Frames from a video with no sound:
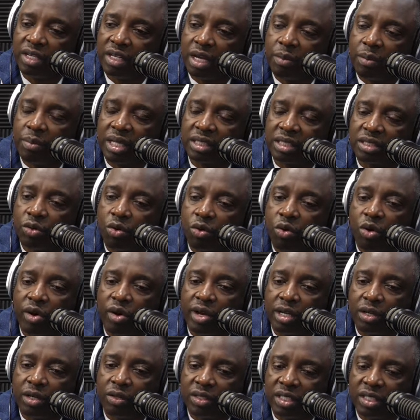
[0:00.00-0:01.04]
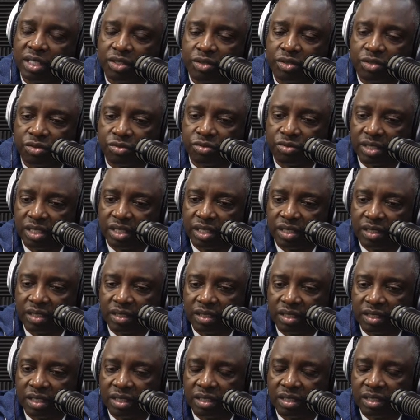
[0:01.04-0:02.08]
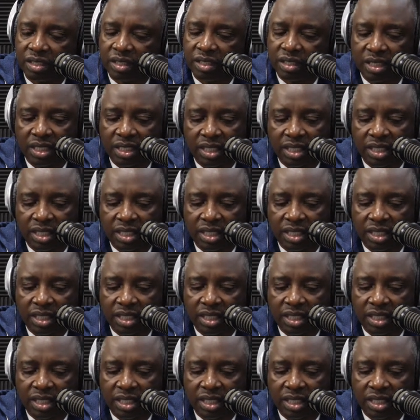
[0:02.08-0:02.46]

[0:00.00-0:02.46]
about the oil industry, the